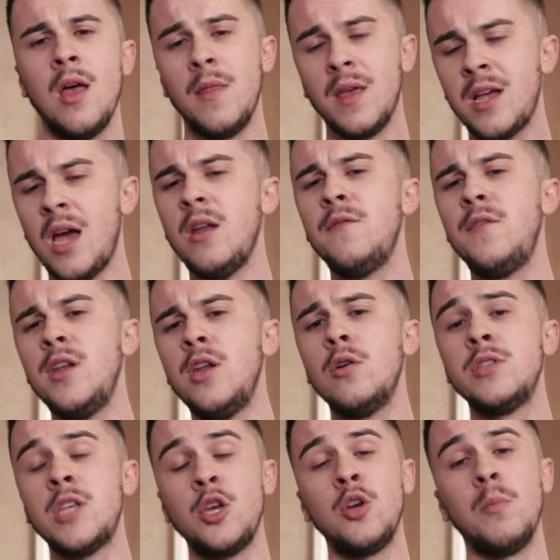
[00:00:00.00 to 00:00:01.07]
the kind of
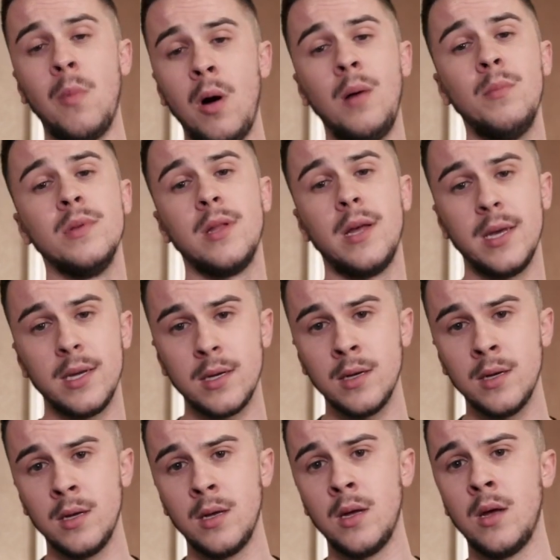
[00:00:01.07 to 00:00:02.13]
videos that your mom would
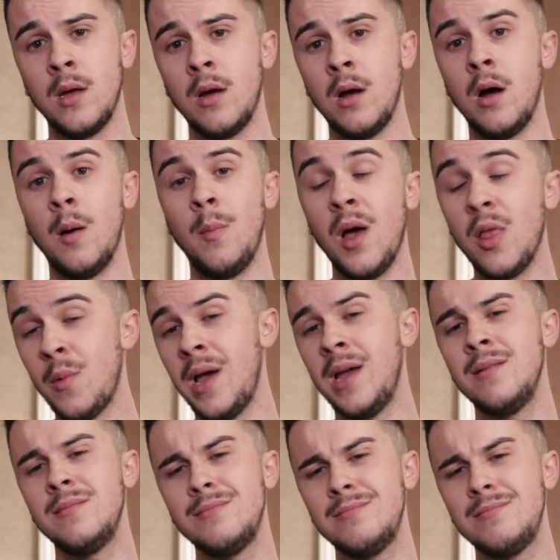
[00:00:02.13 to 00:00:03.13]
like. By the way,